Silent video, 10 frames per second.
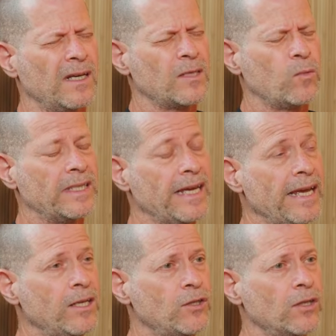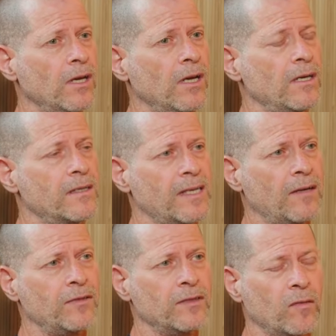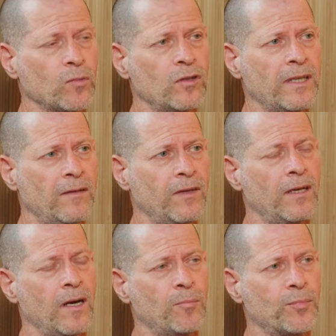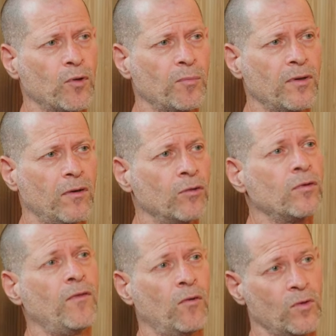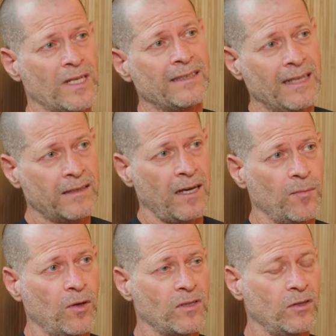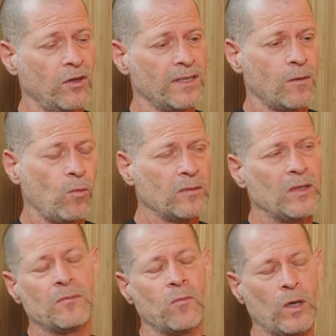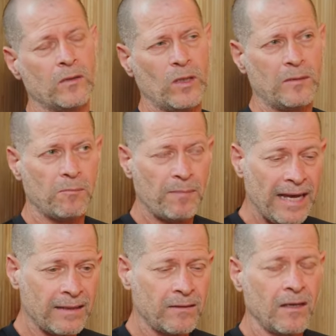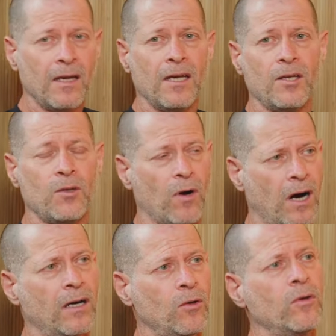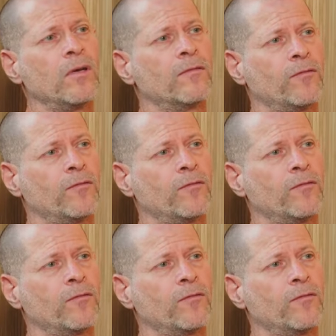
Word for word: S1H suffered from not having a proper autofocus at that time mm. because you know as a one man one man band you are looking